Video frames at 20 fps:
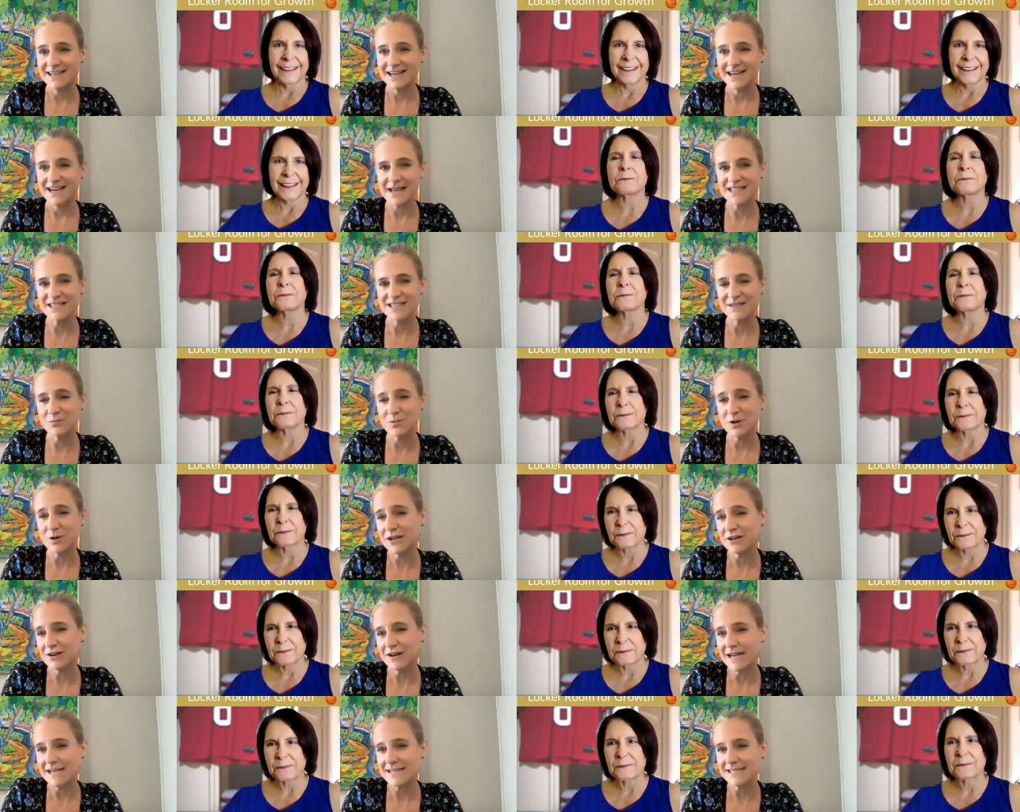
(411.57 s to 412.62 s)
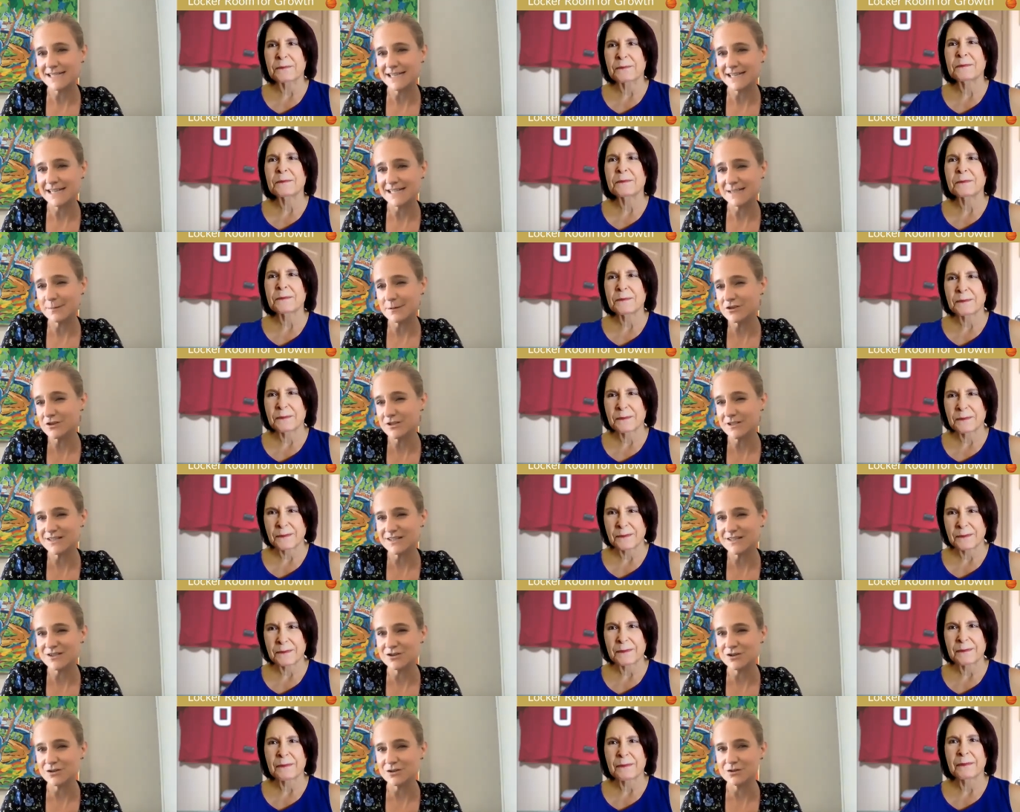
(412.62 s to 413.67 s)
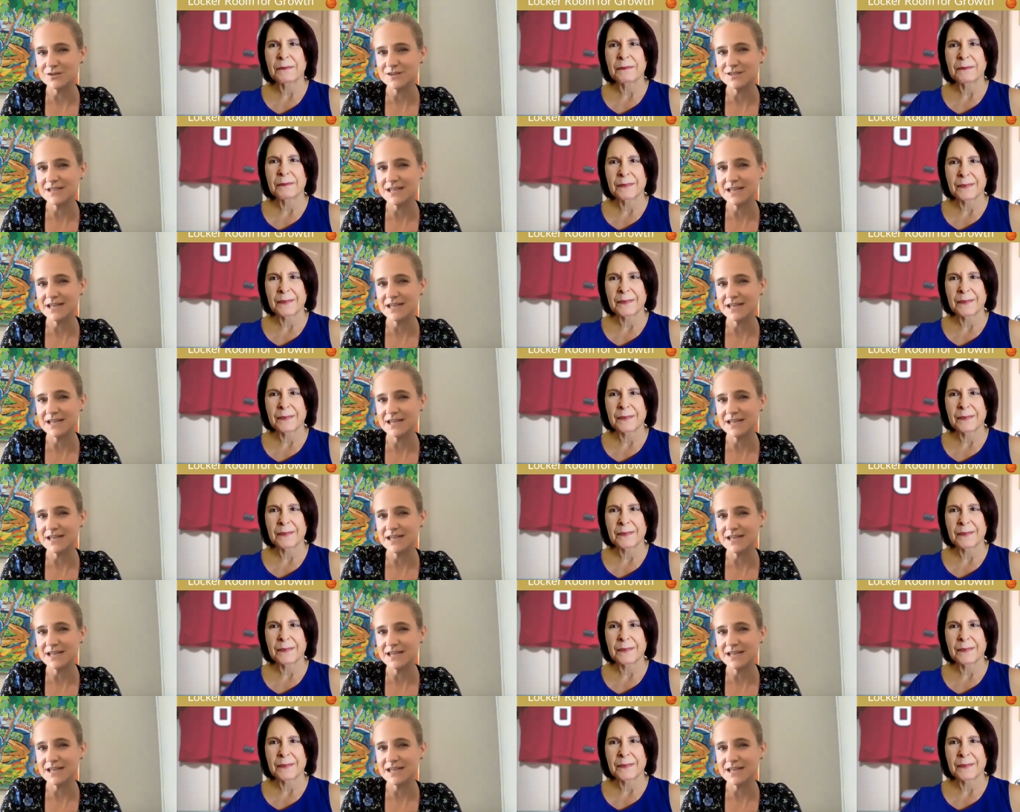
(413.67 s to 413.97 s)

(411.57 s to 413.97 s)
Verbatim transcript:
Speaker 1: That's why mm-hmm. you're asking, especially as adults.